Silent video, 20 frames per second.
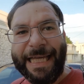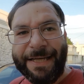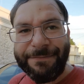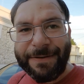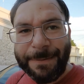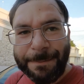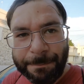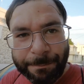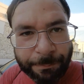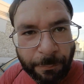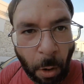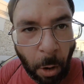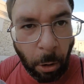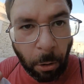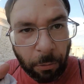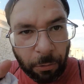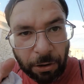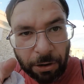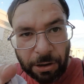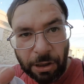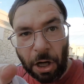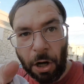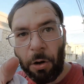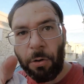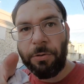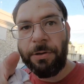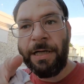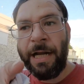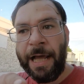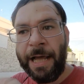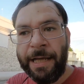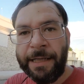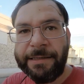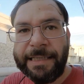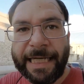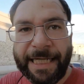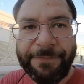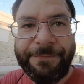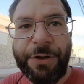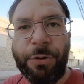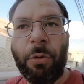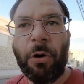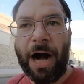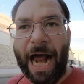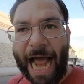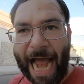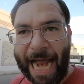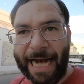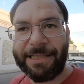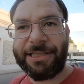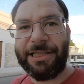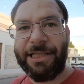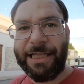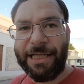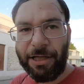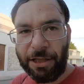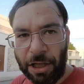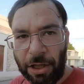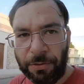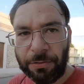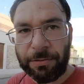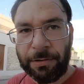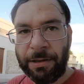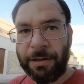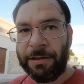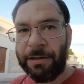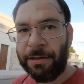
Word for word: even more alone than if you were actually alone.